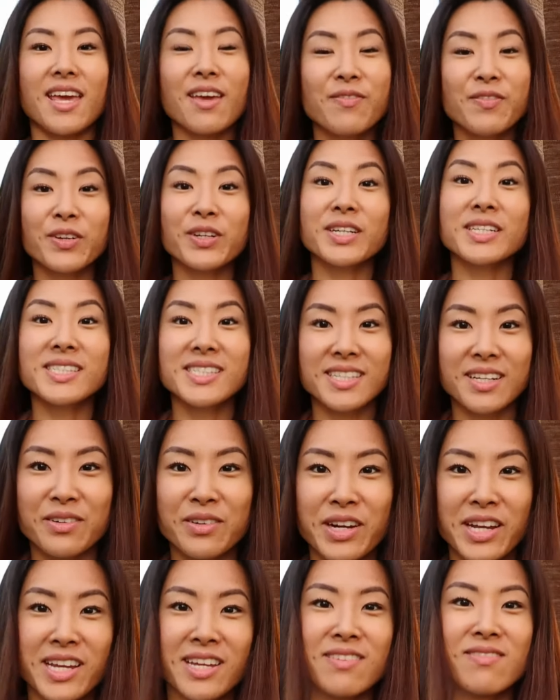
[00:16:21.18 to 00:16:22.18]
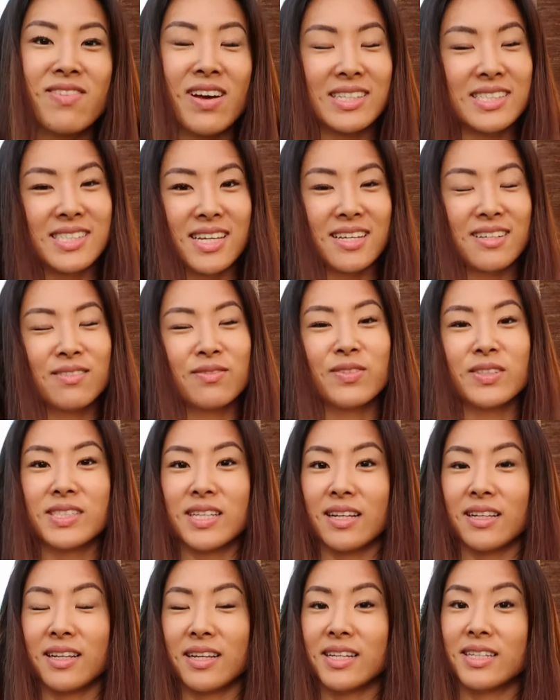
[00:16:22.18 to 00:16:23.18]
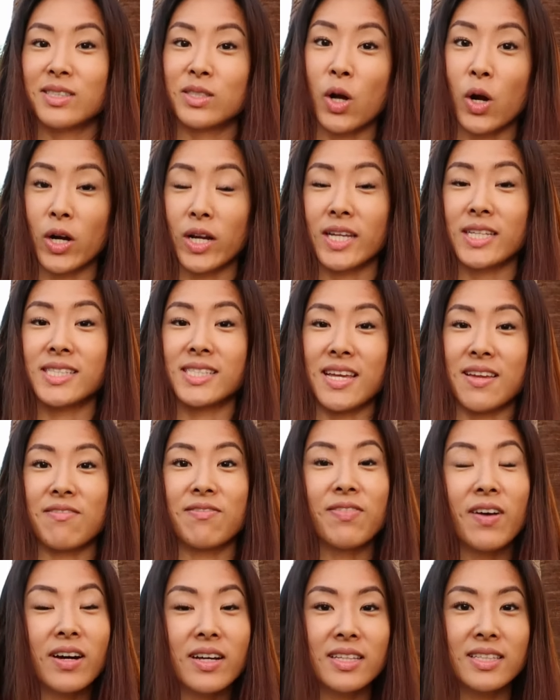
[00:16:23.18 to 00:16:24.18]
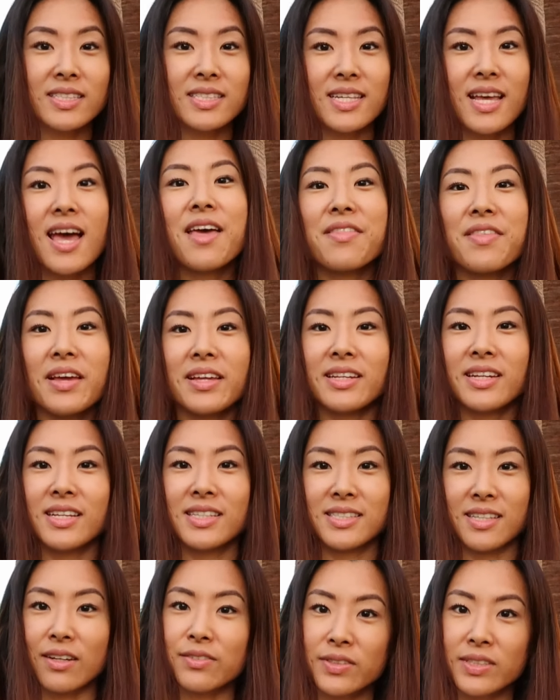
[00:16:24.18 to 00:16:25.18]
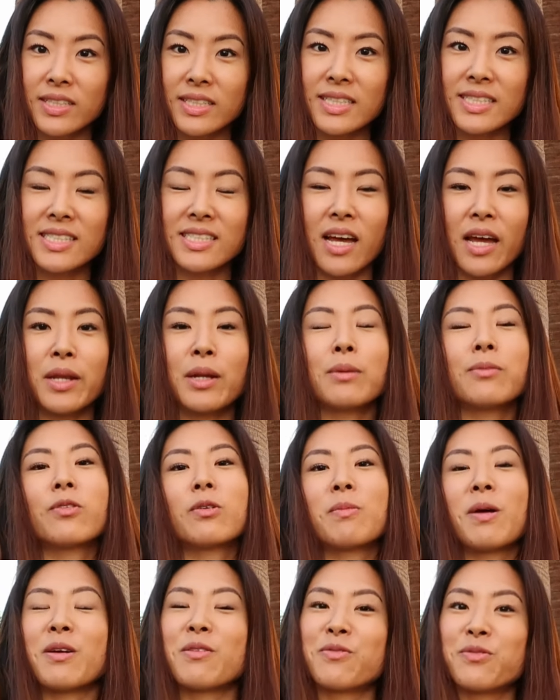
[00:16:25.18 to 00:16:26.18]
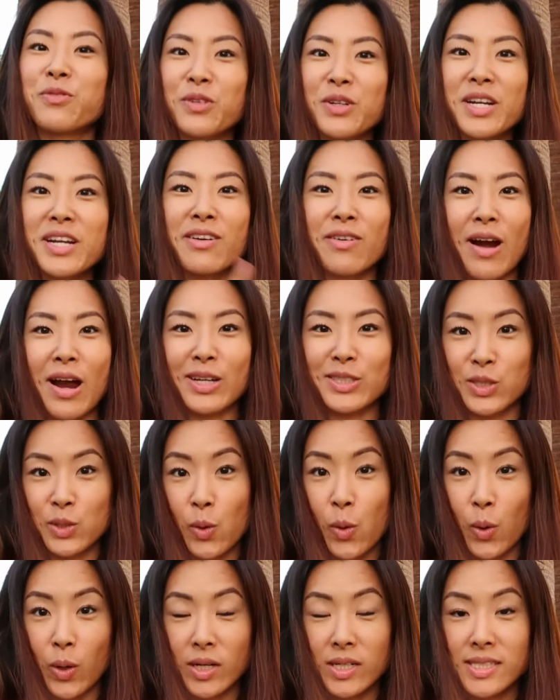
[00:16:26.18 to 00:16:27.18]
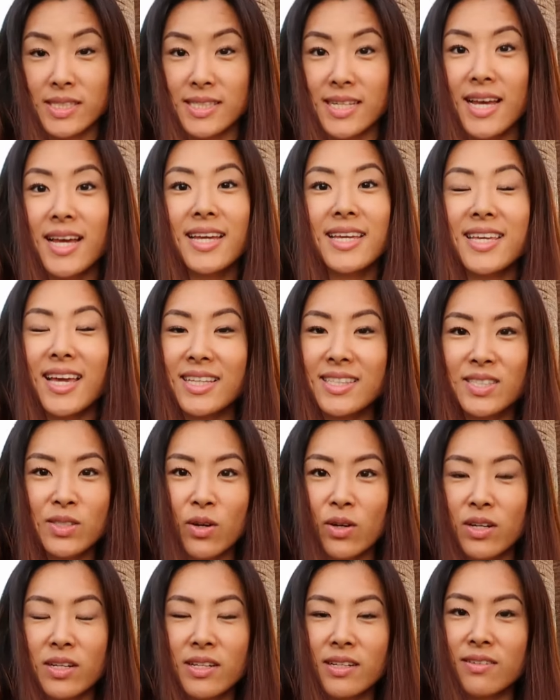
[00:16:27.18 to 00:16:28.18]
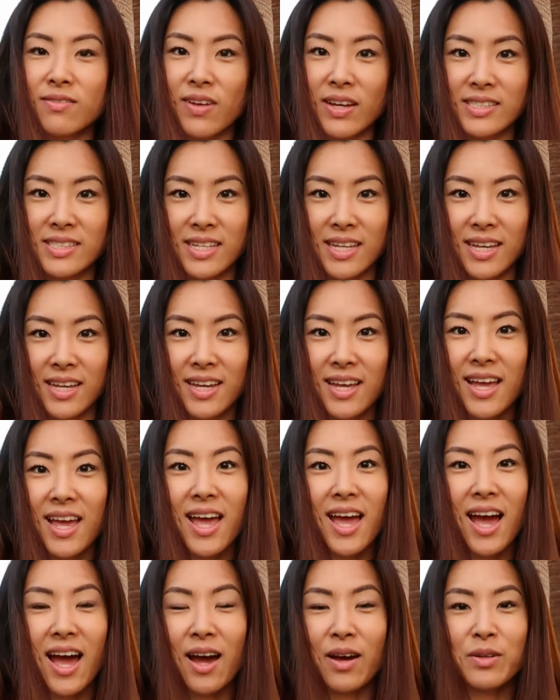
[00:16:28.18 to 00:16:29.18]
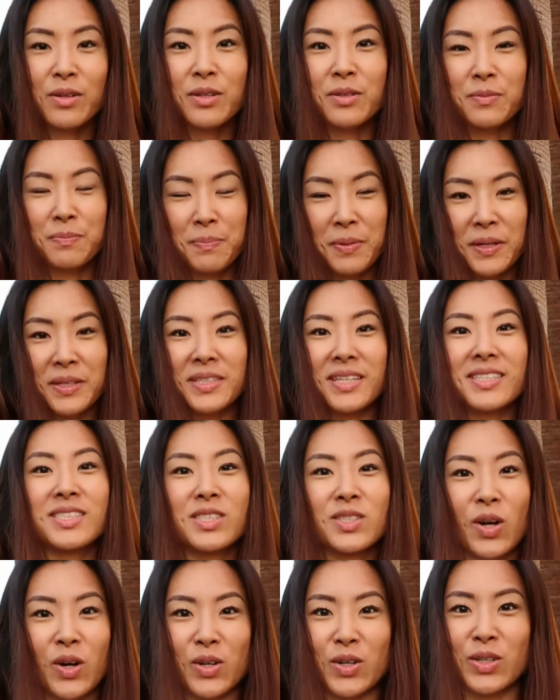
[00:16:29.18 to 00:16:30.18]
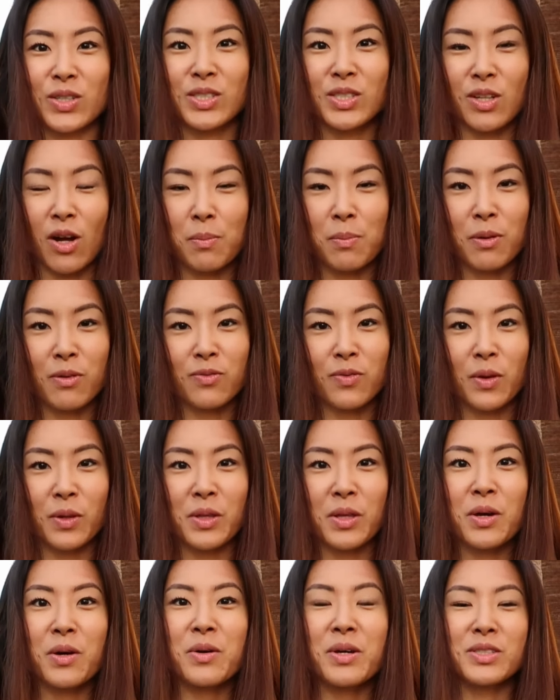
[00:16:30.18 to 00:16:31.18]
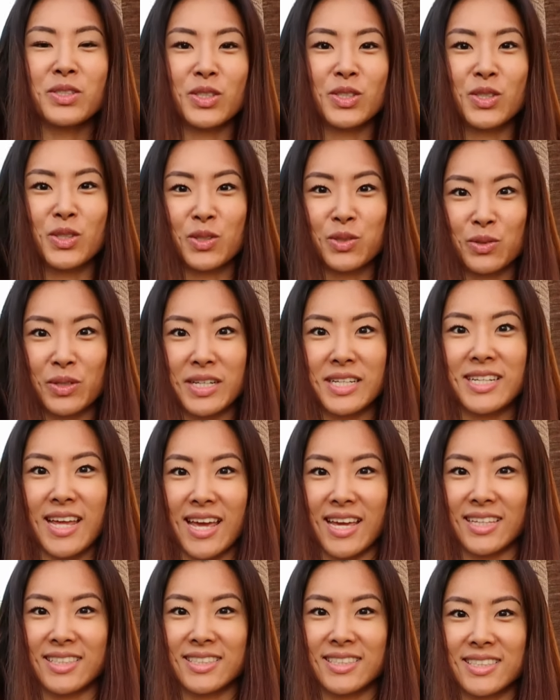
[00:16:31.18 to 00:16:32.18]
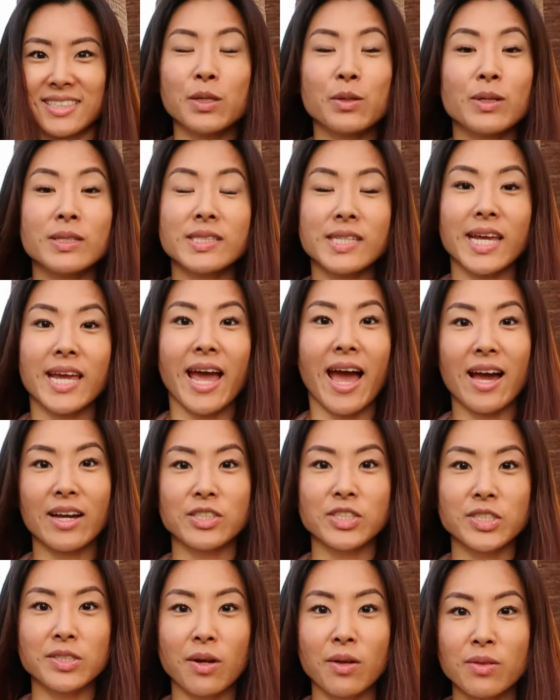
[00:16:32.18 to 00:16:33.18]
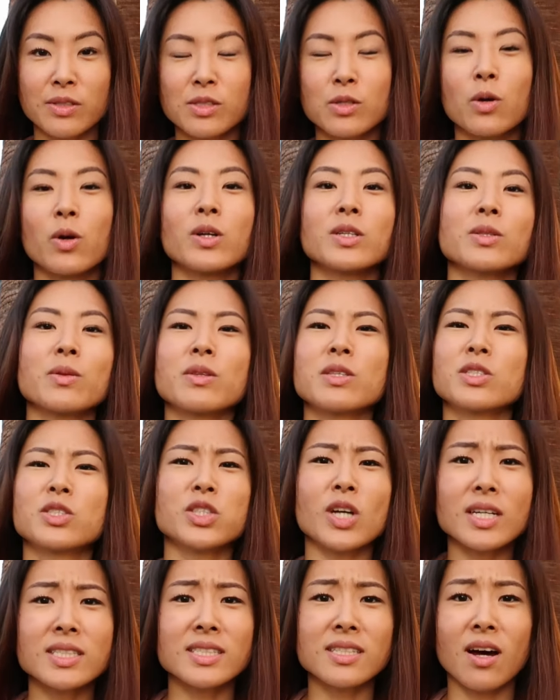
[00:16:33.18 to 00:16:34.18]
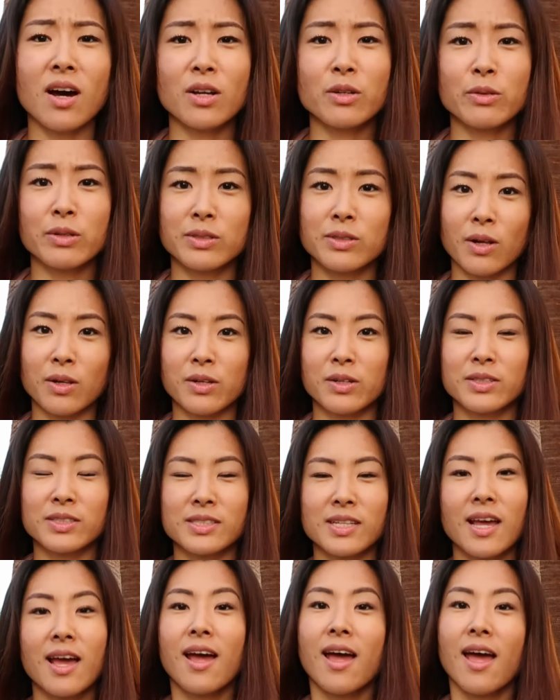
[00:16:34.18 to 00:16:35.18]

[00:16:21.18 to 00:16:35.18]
If you're considering investing in Fidelity target date funds, then definitely sign up for my free crash course, Get Started Investing, how to build a starter stock portfolio in just three days. You can take action on this course with just $100.